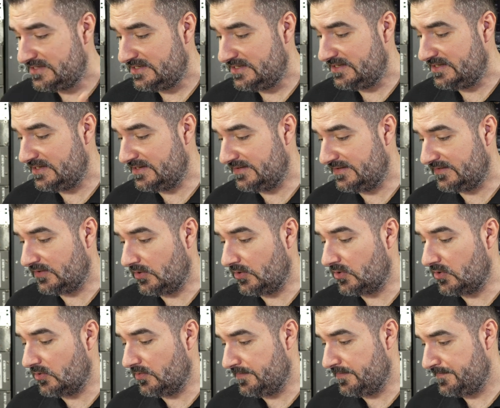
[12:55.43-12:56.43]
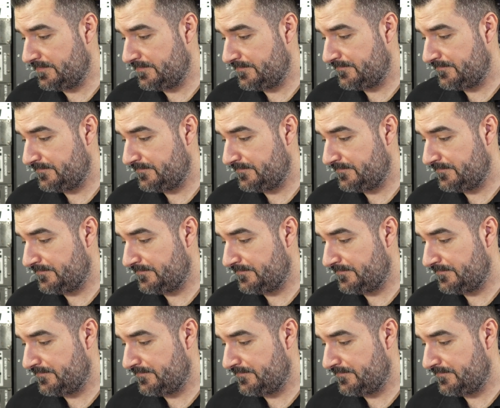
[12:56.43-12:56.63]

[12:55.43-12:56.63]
years ago.